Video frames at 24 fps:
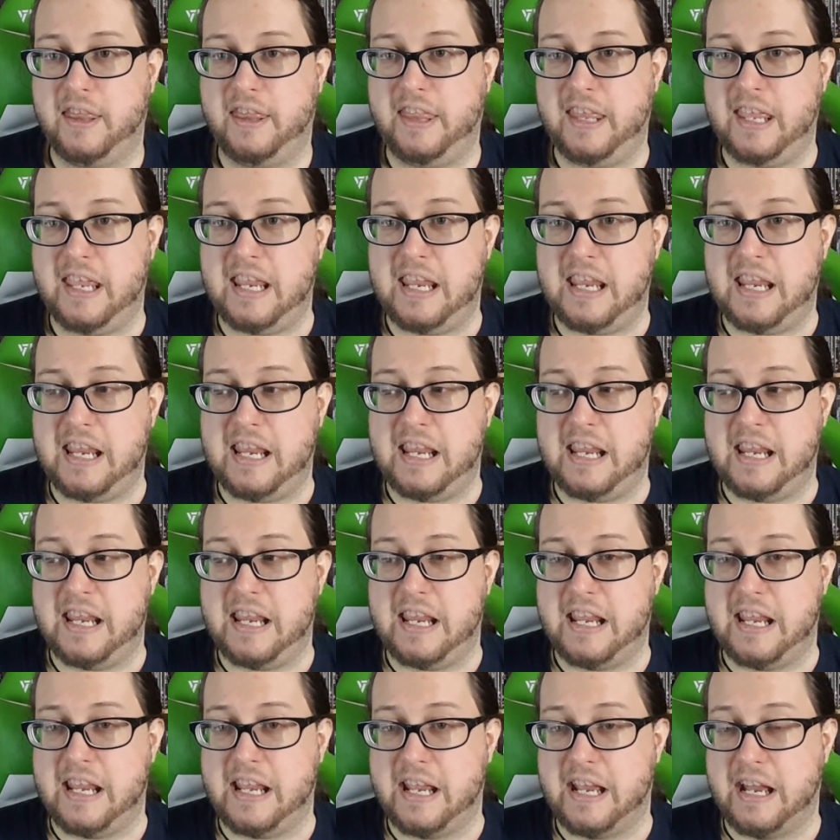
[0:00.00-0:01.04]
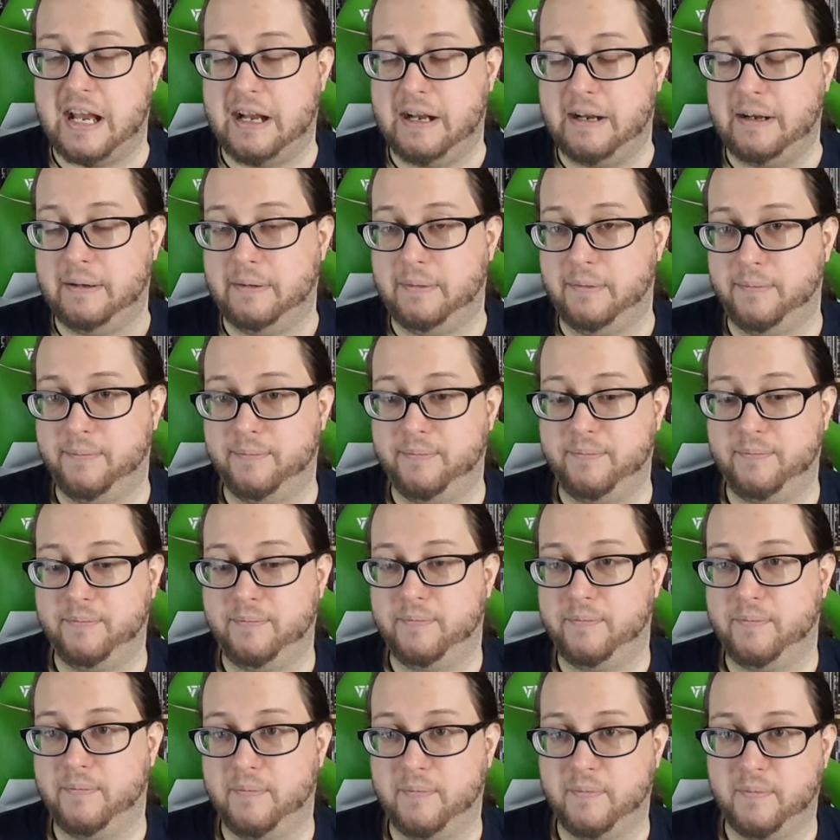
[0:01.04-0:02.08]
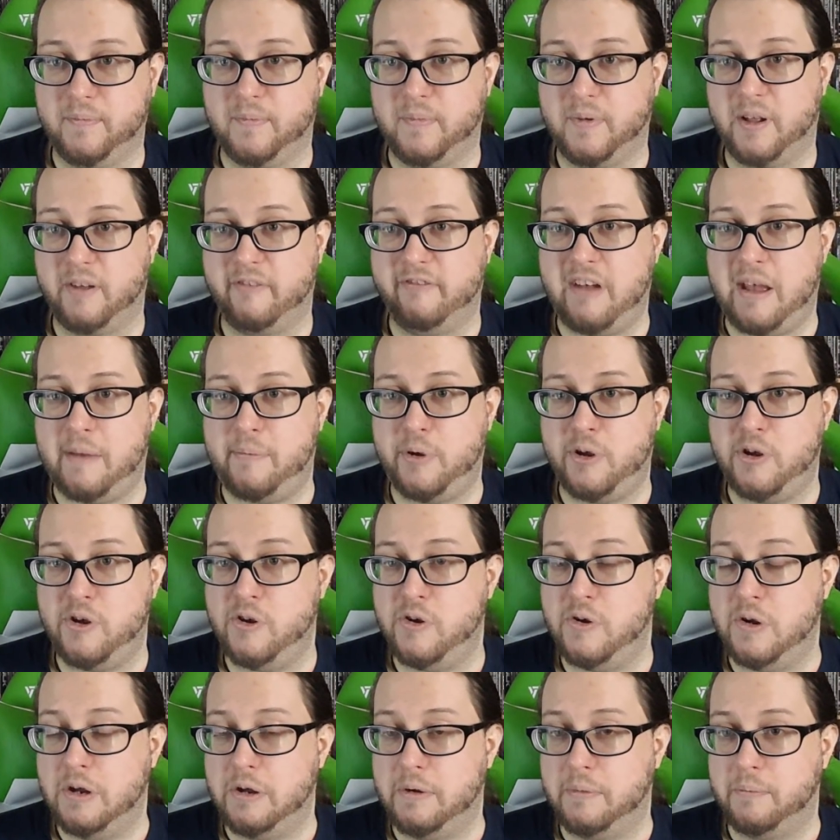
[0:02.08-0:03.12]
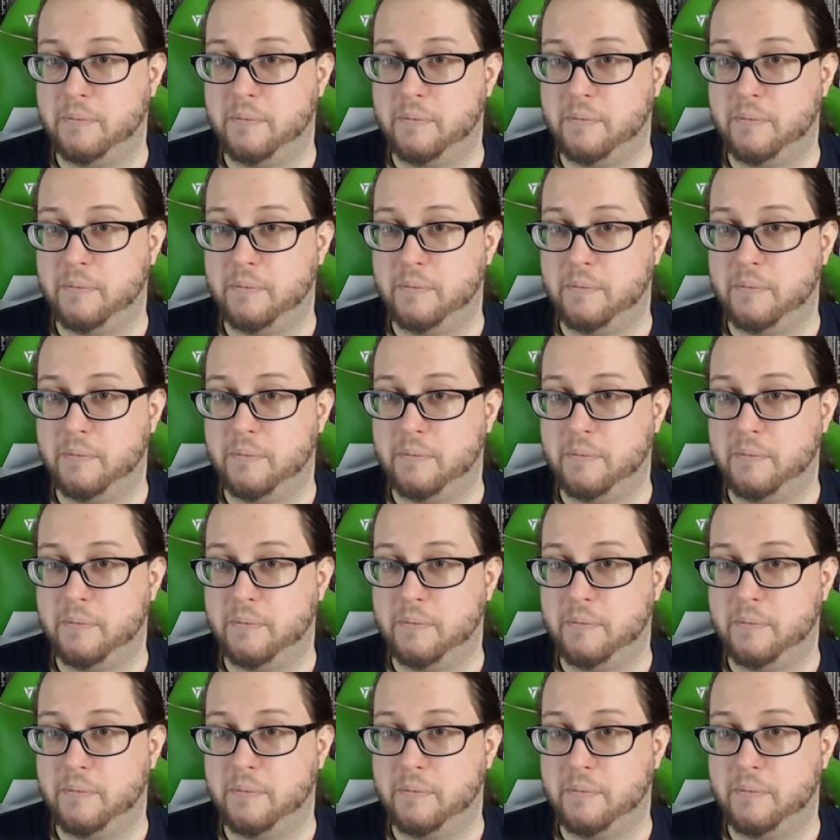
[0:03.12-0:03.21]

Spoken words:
The Repu,